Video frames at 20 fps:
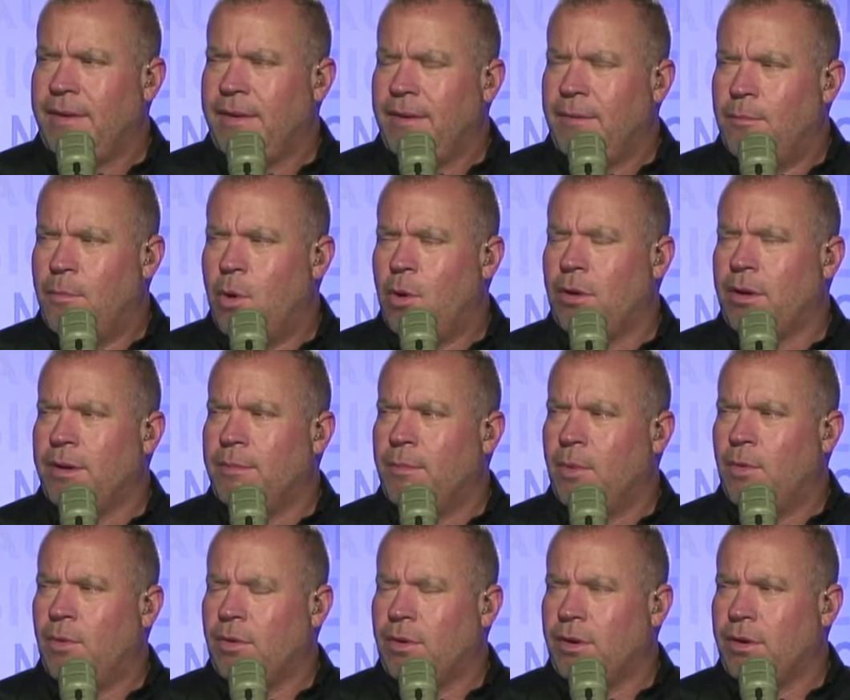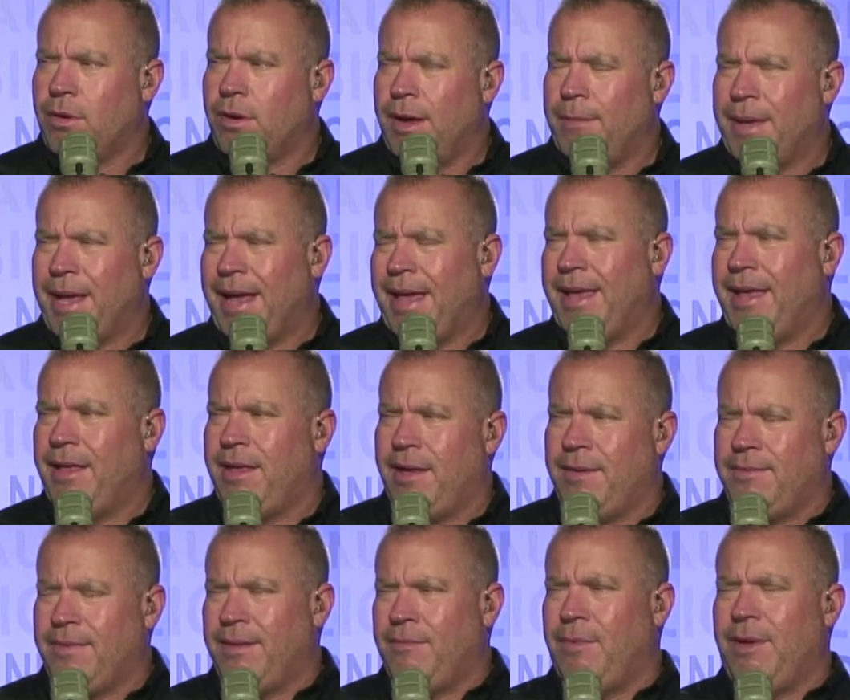more and more. I mean, I
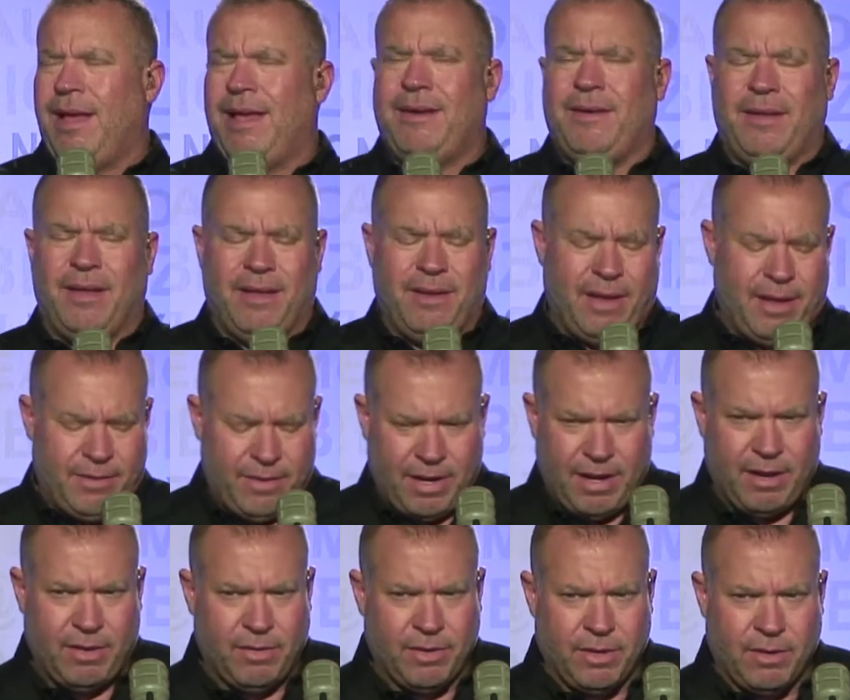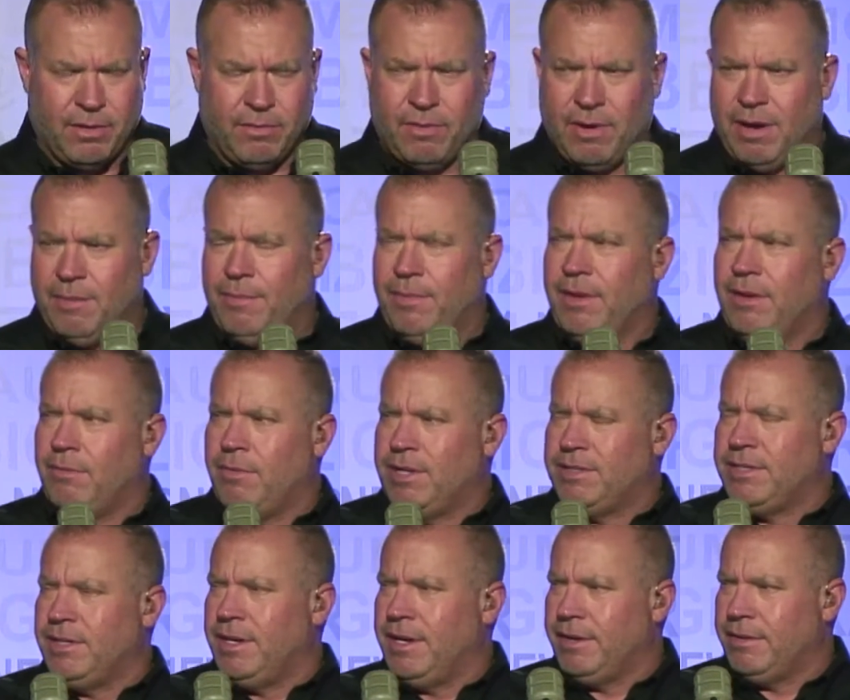don't know how old you are, Rob.
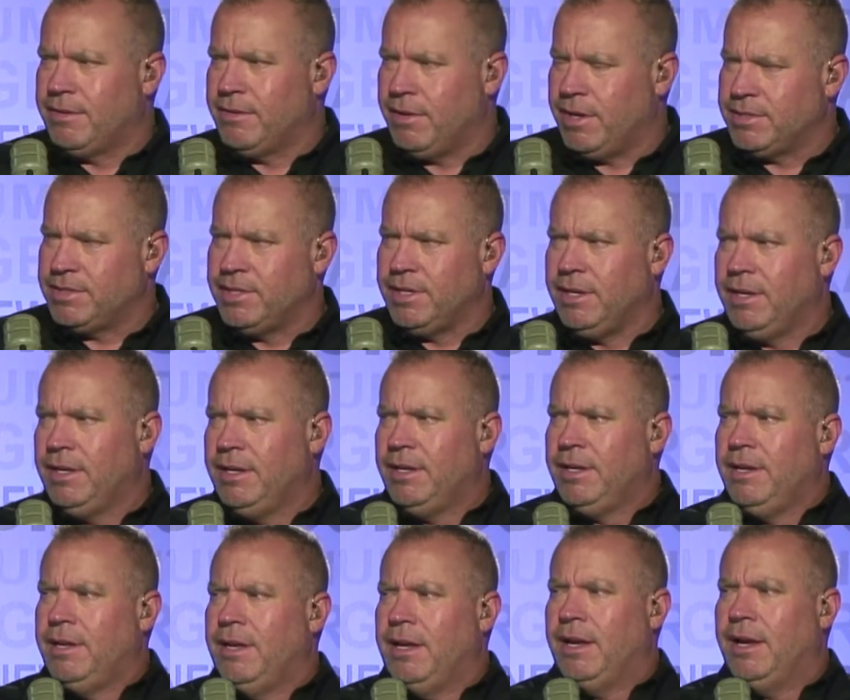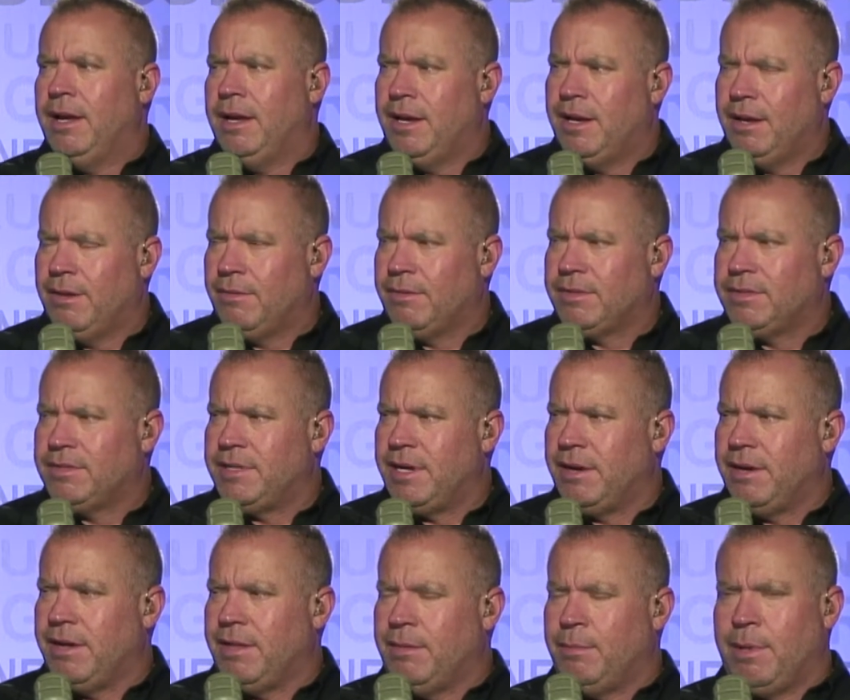Russ and I are crusty. We're
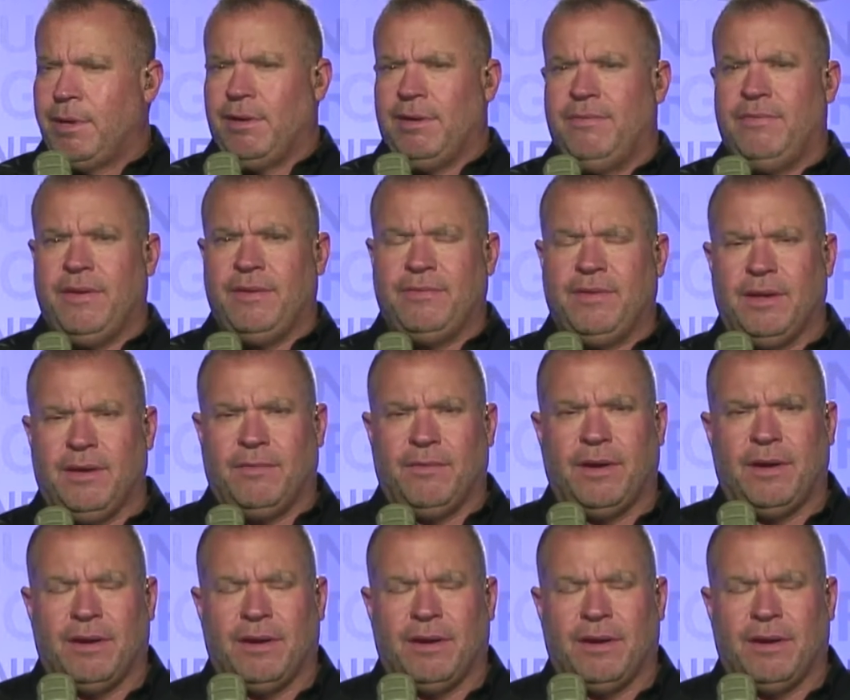staring down the barrel of 50 over here.